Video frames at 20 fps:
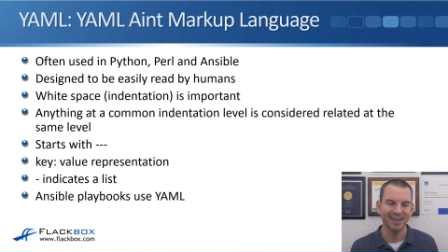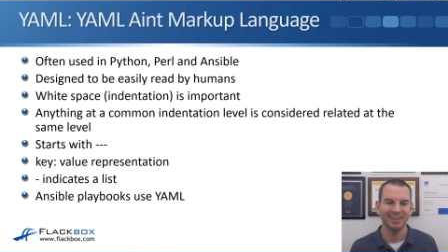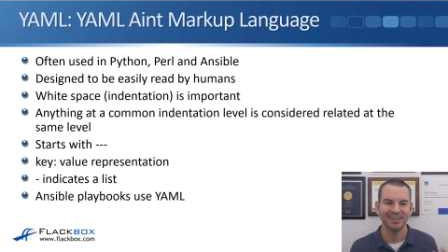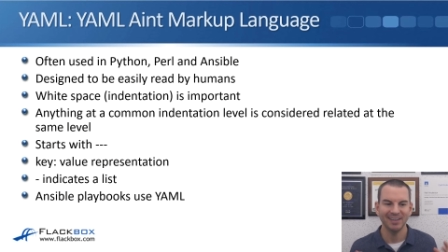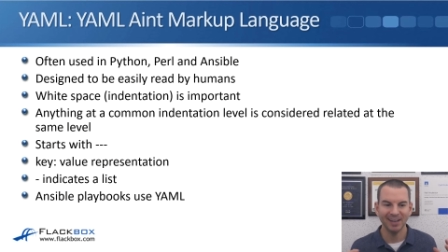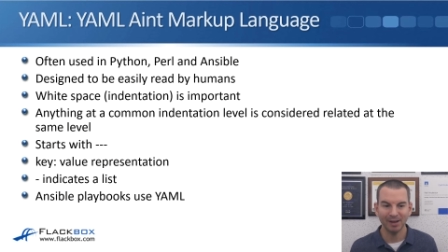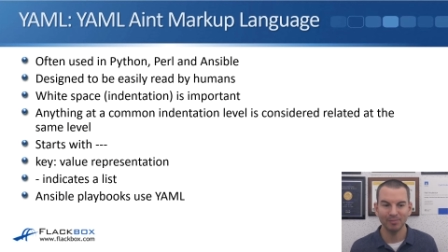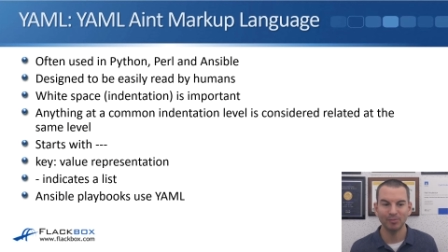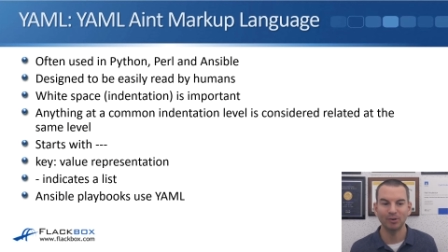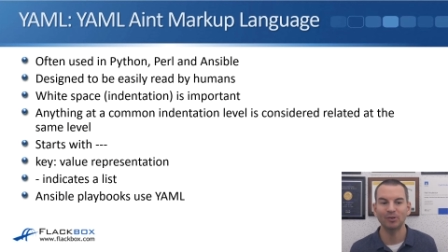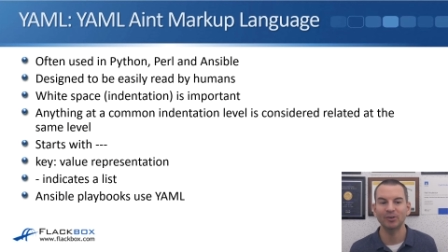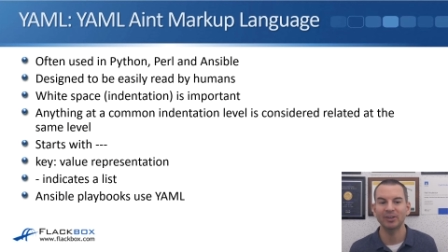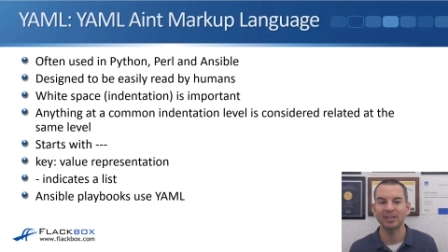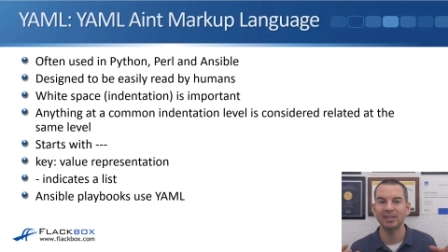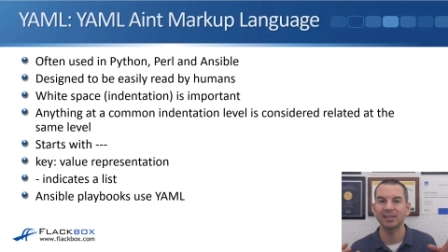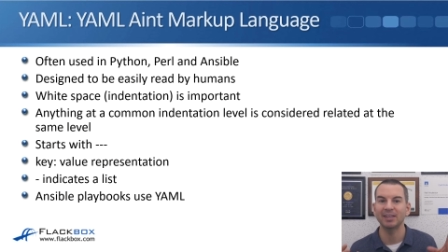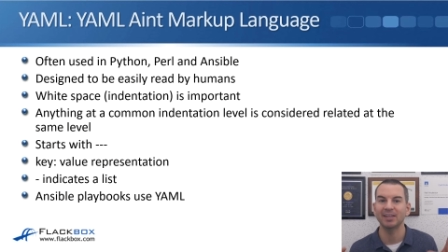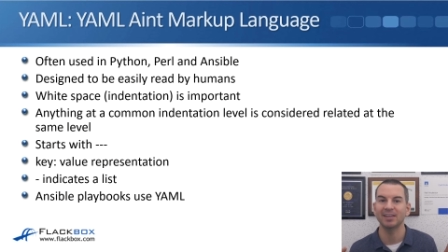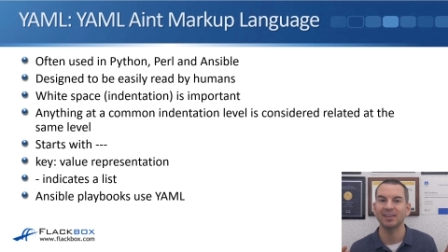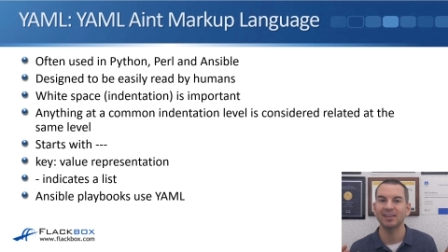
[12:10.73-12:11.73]
YAML
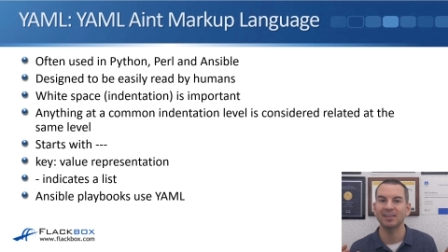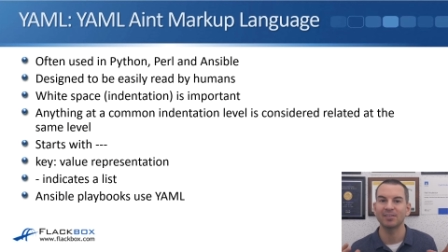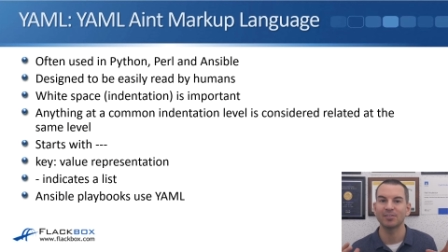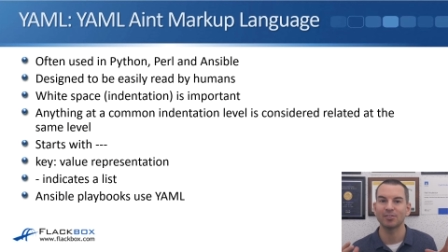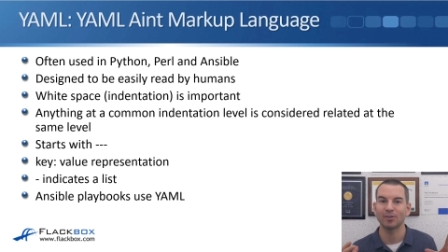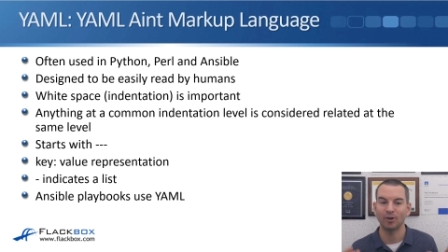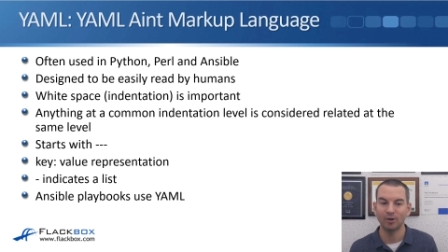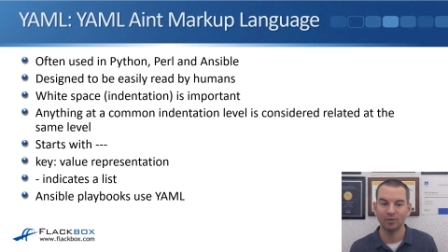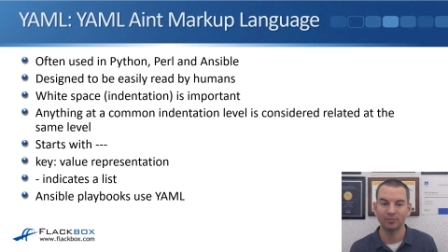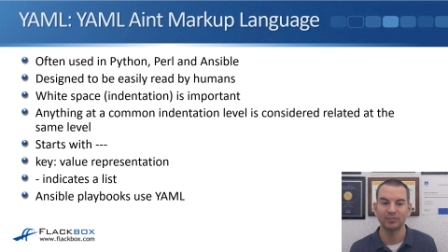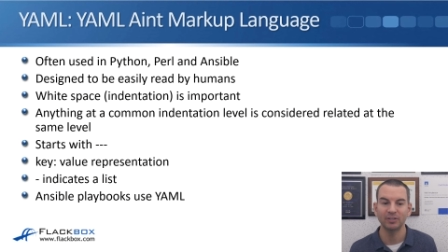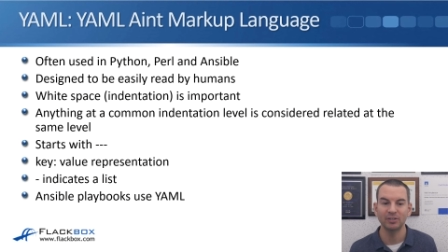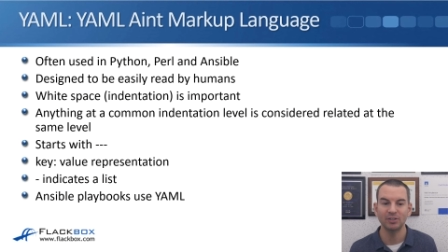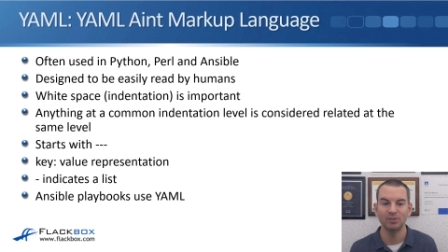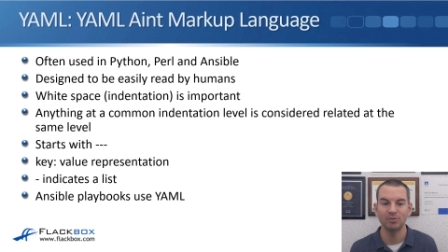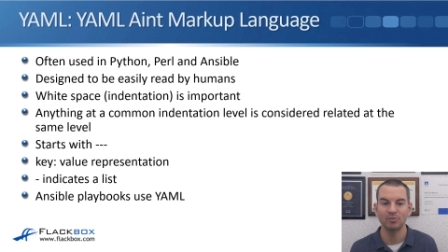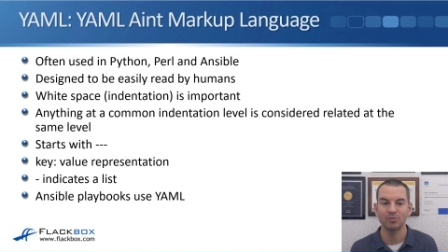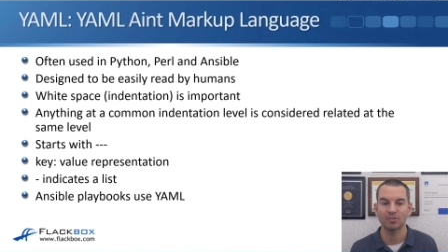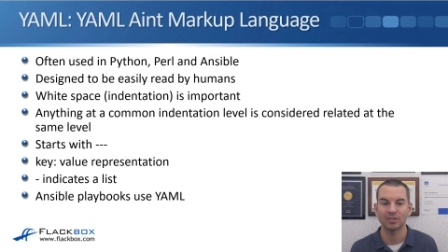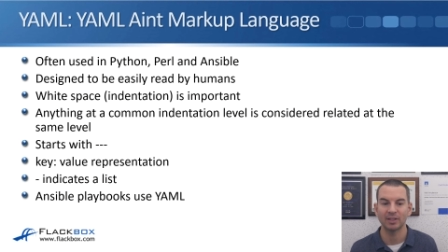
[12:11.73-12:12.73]
is often
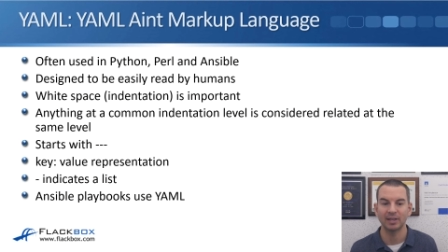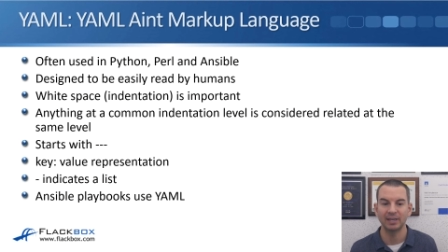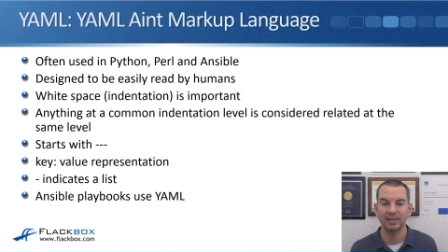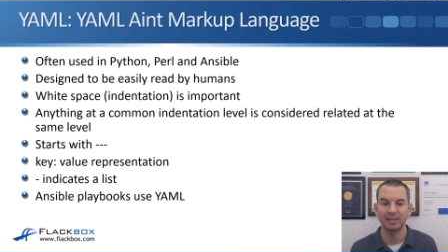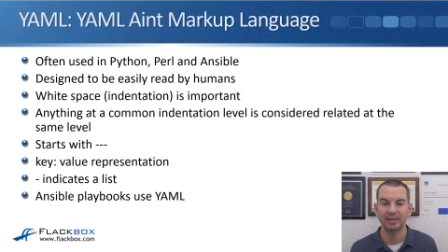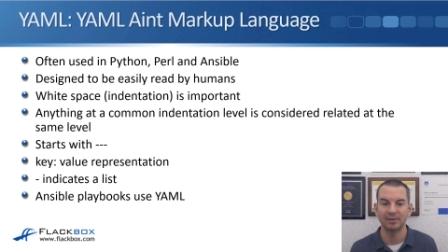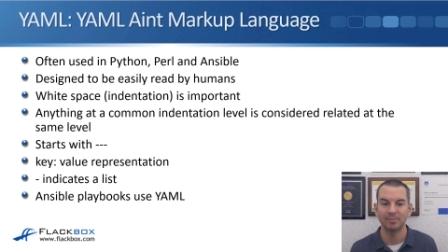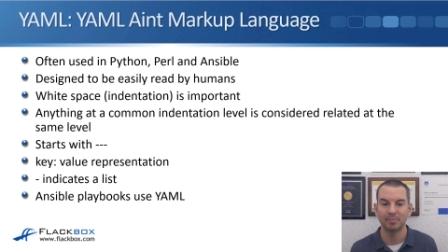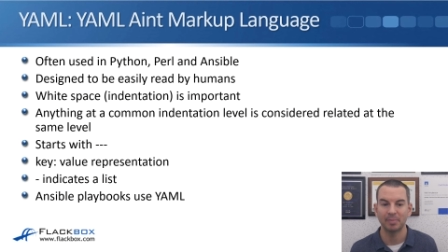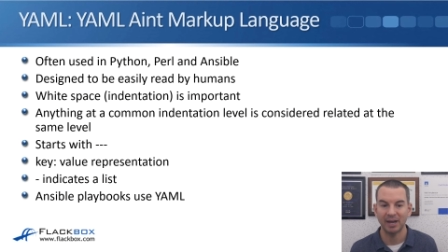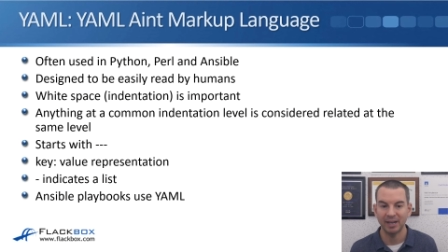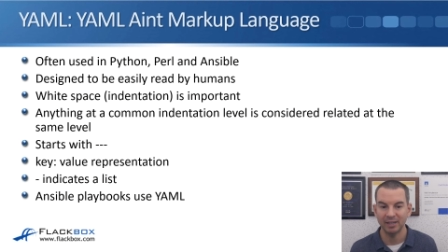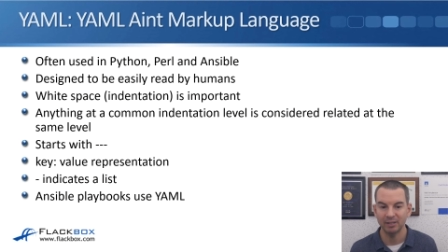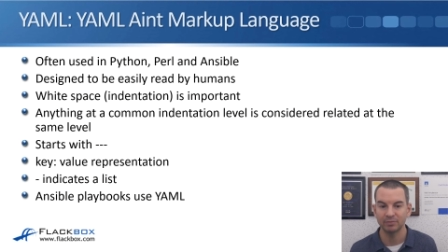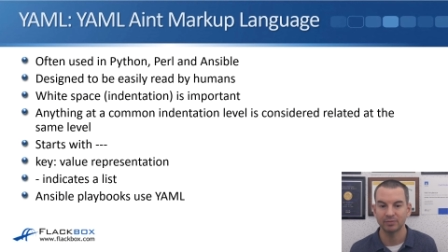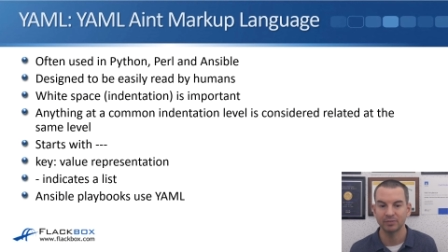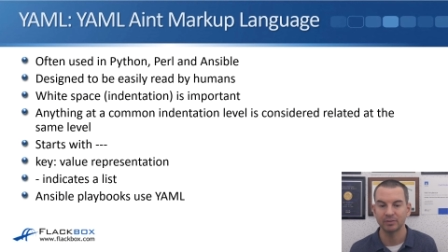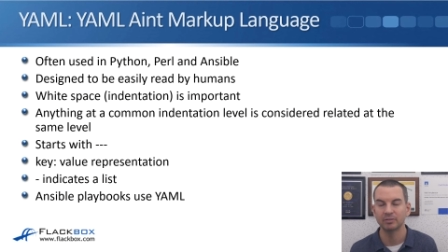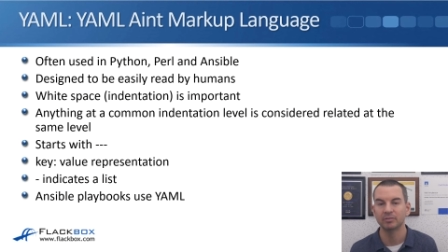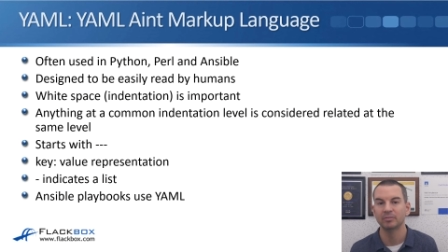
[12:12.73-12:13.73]
used in
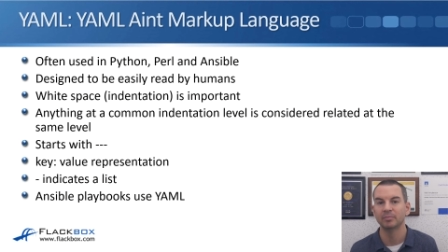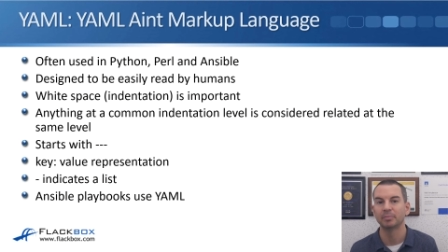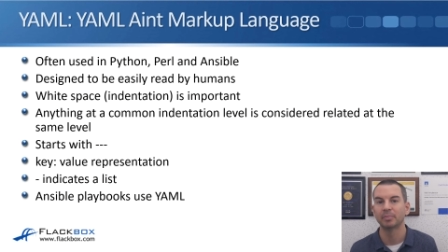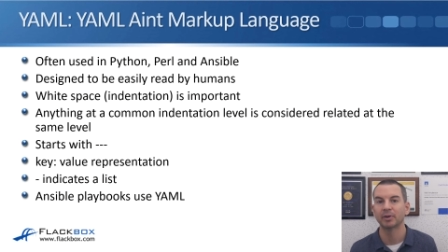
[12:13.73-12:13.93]
Python,